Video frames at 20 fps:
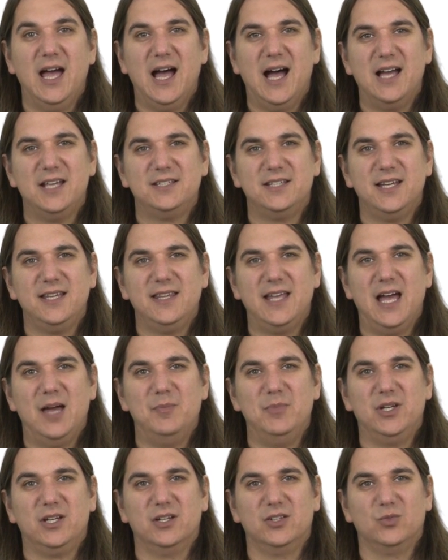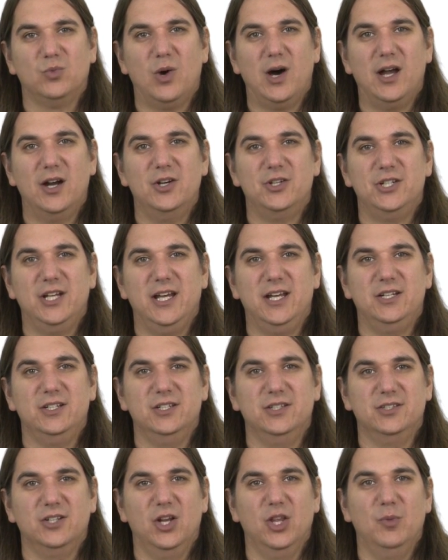I say that because water
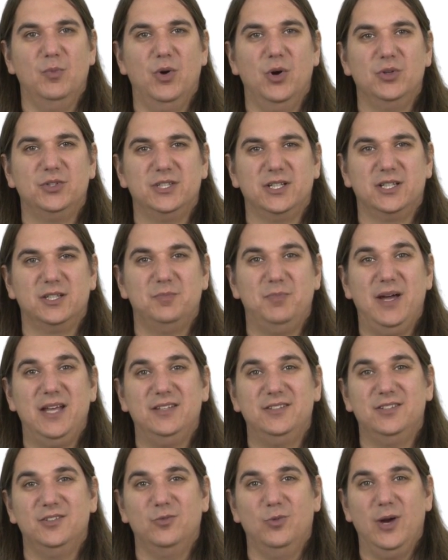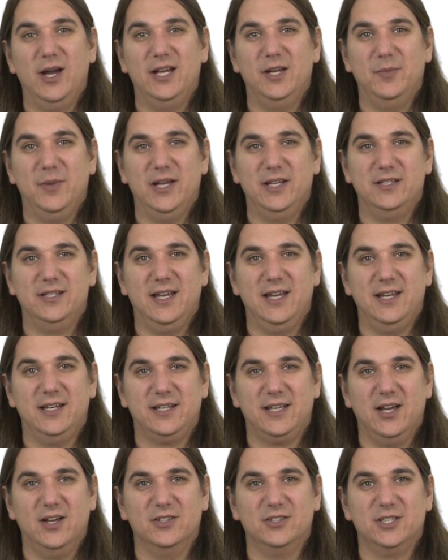changes are the most expensive way to maintain
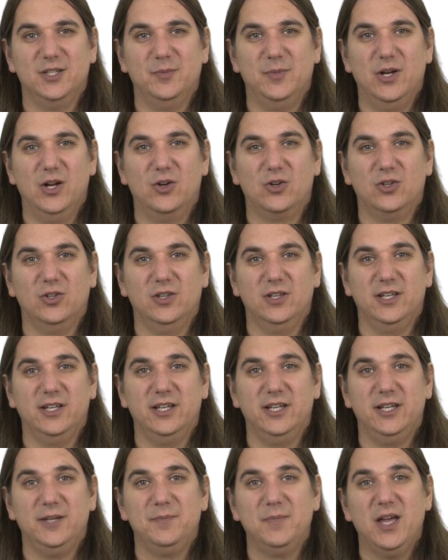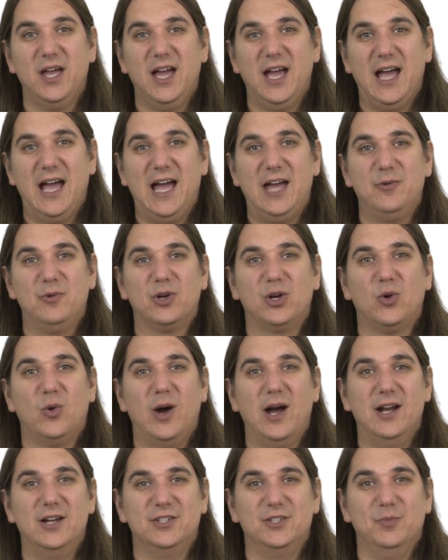calcium and alkalinity and
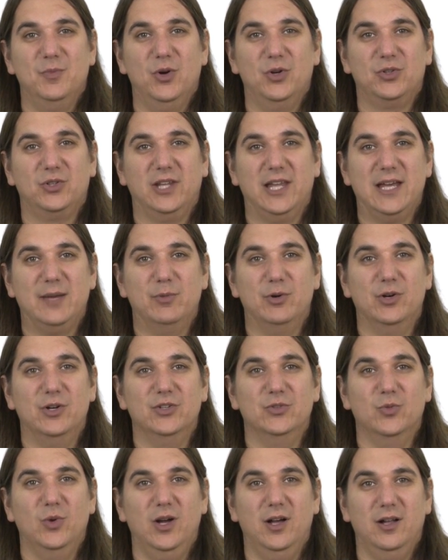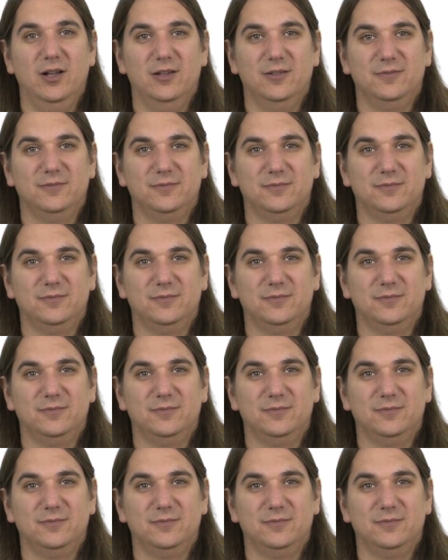requires the most labor as well.